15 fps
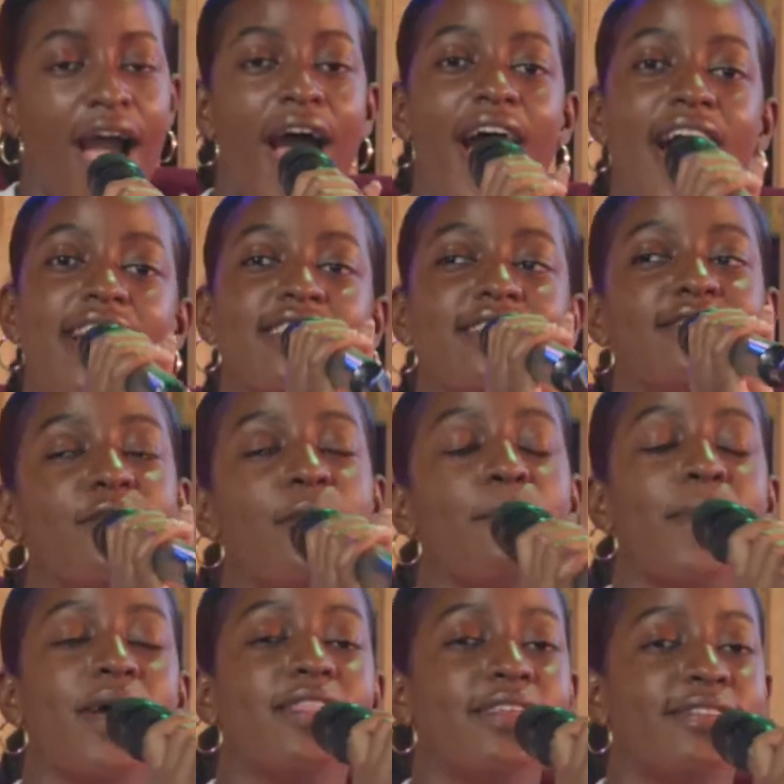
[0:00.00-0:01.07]
And
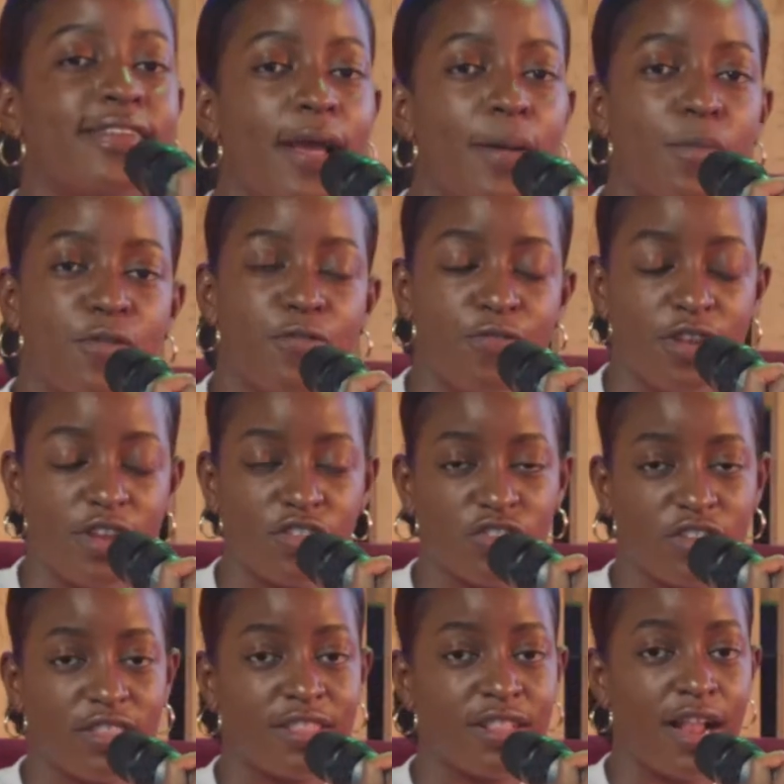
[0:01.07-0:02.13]
by the time we finished
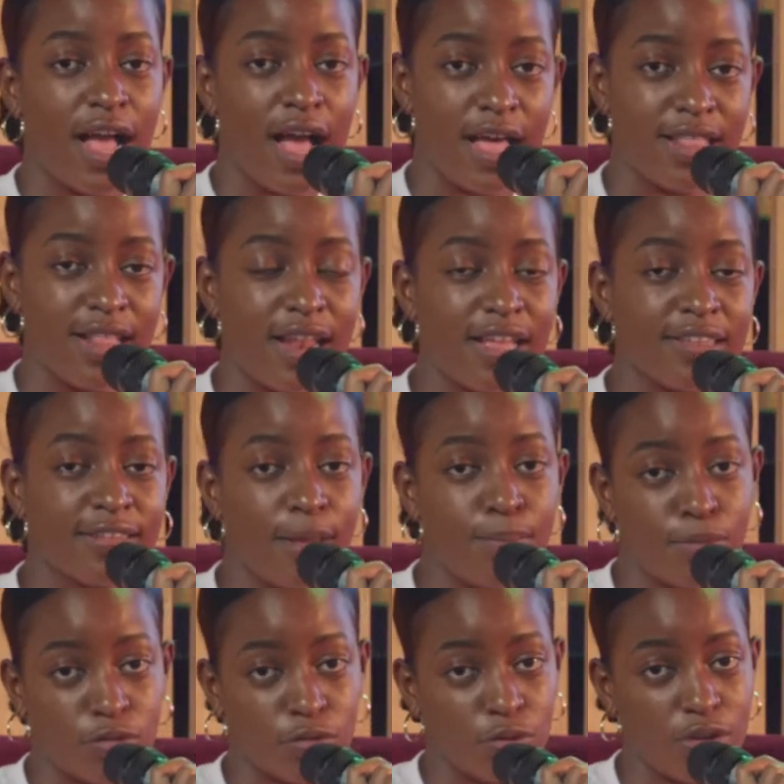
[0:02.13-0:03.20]
the last
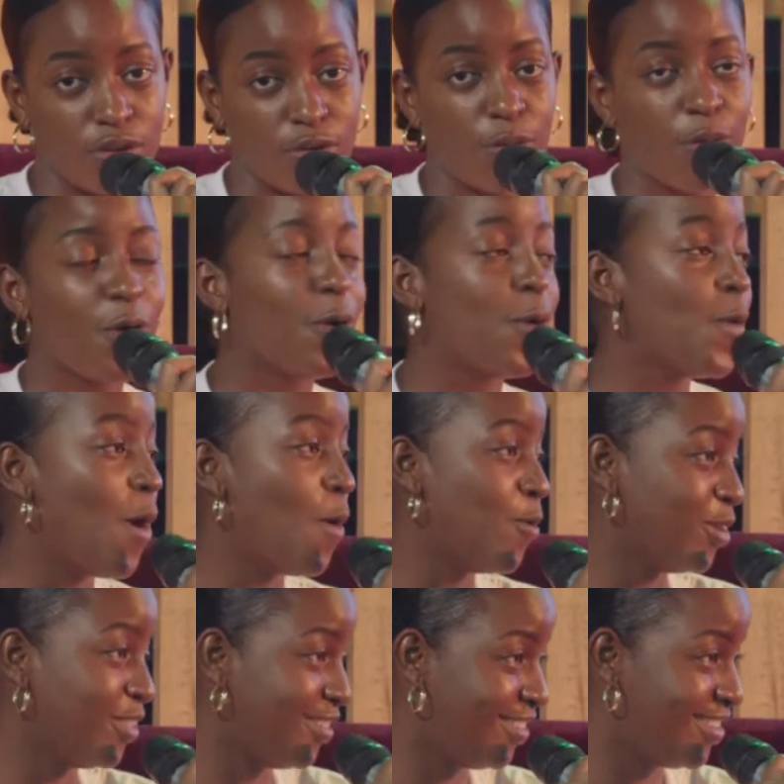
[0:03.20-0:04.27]
episode, we were
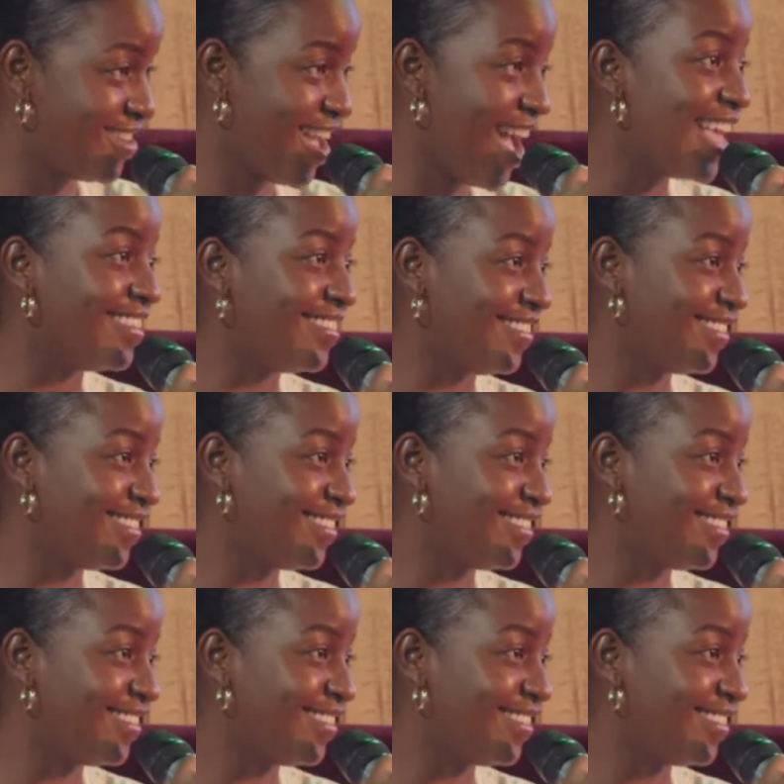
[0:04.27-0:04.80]
on Siraj,